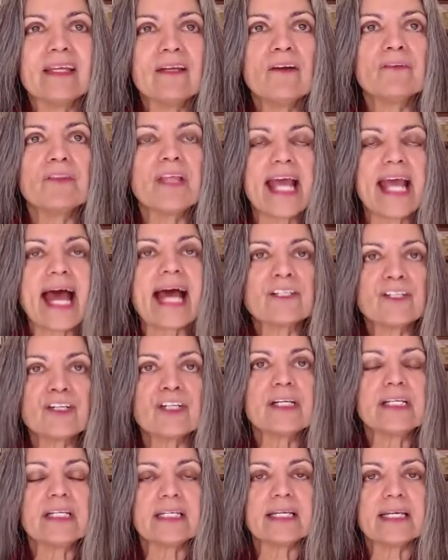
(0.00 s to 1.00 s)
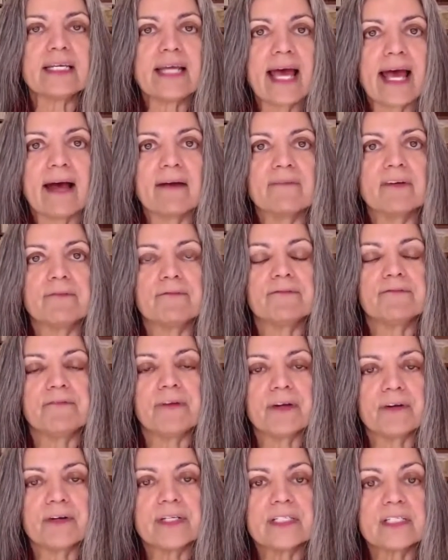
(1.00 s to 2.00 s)
know, they actually did have a
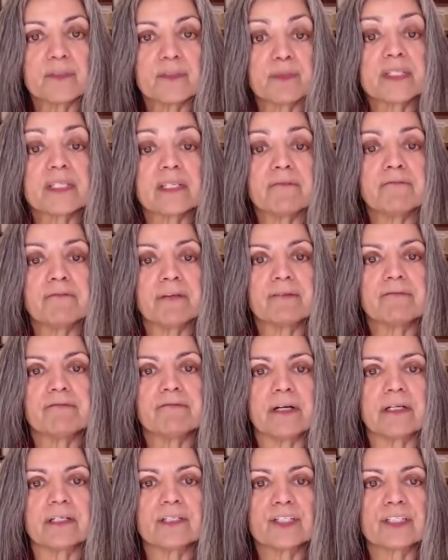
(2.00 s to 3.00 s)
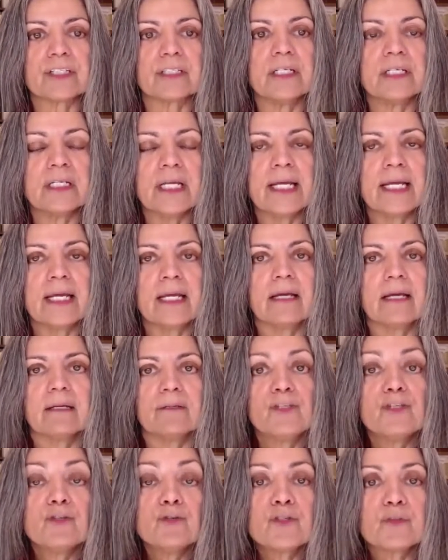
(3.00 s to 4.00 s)
very specific function,
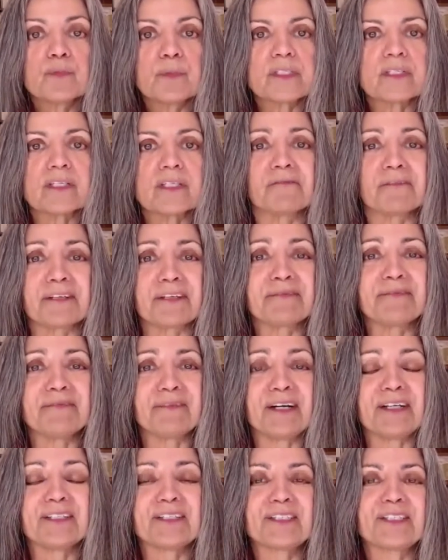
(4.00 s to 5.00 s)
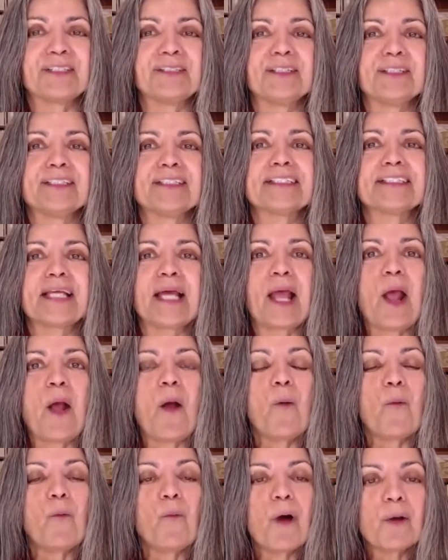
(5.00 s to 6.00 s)
two specific functions.
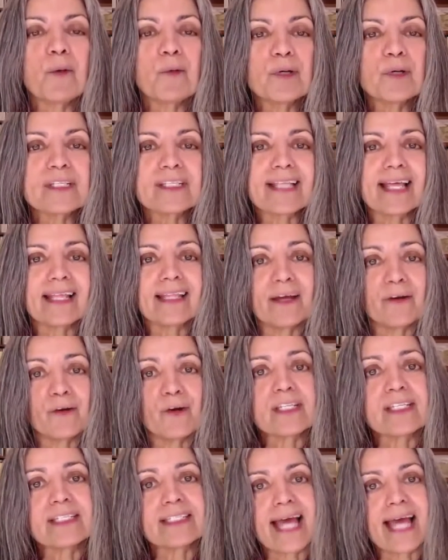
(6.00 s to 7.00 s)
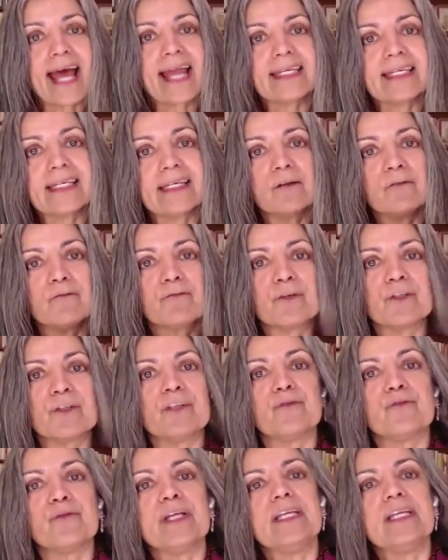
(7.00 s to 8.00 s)
One was that they're a stand-in for
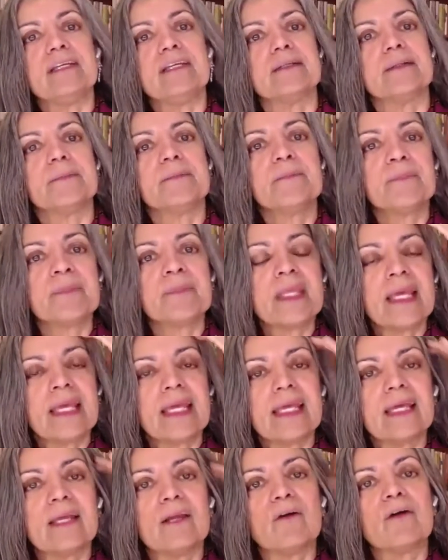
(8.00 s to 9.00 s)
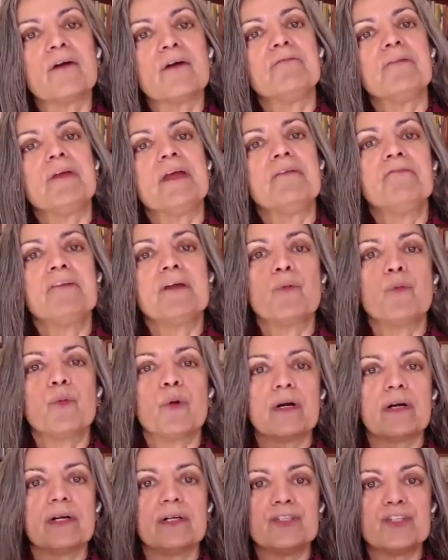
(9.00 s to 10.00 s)
the reader. You know, if it
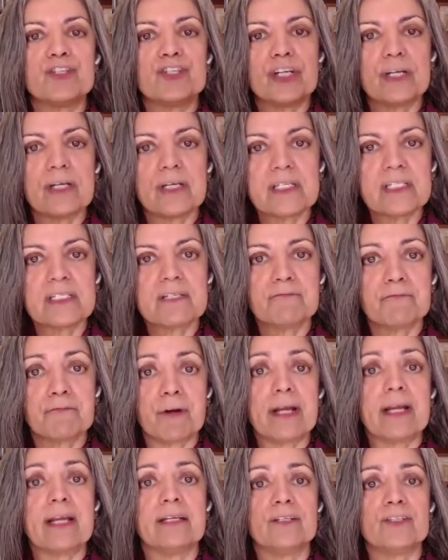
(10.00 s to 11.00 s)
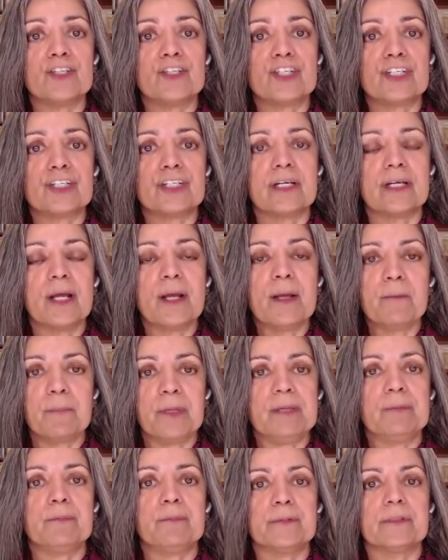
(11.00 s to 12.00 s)
were just French
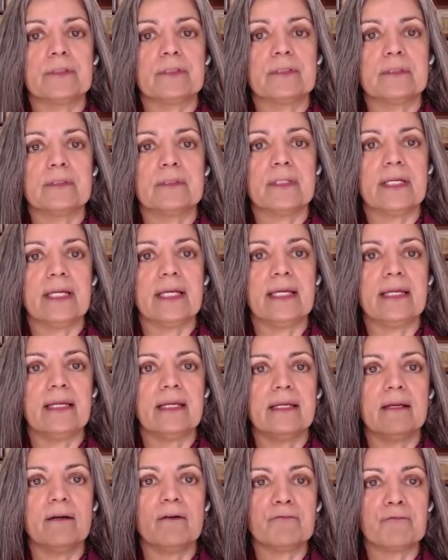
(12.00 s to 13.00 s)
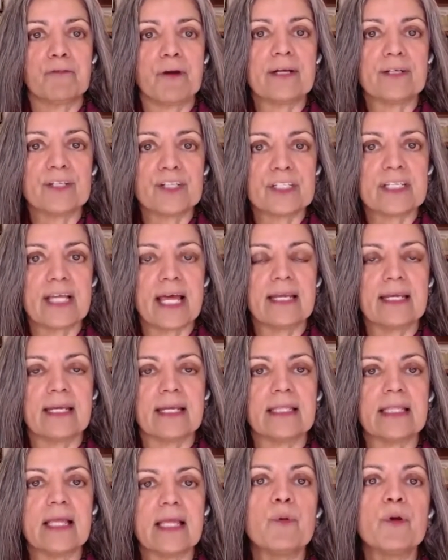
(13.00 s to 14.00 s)
people in a French
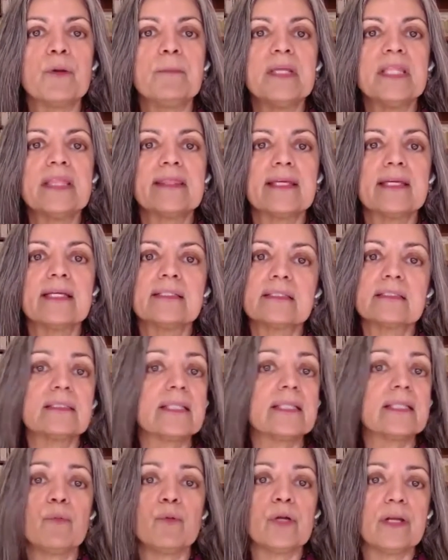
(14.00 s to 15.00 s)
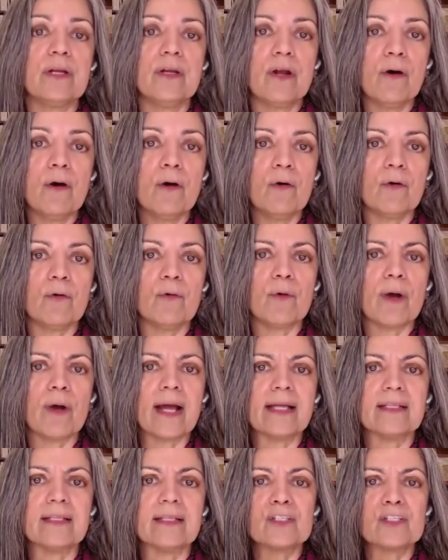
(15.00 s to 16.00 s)
setting, there would be things they would know.
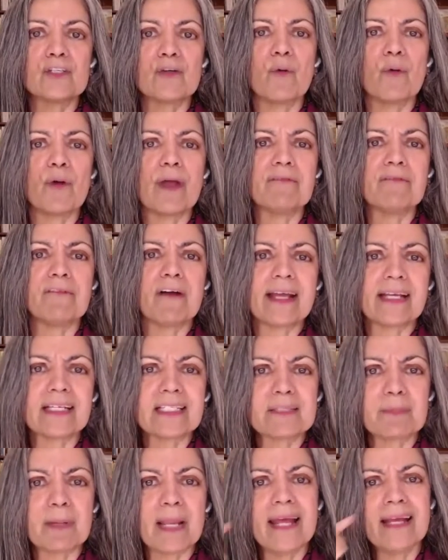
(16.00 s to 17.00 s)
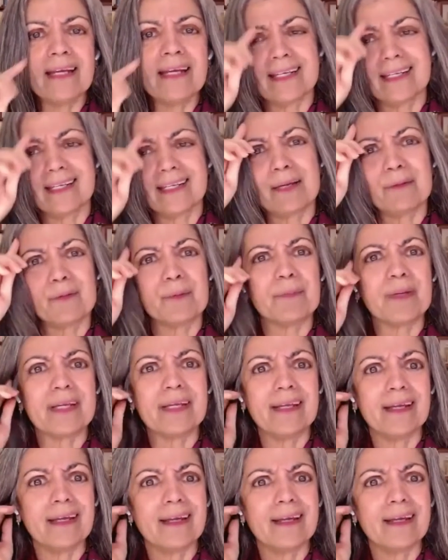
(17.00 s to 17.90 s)
And so if I explained it, they would be,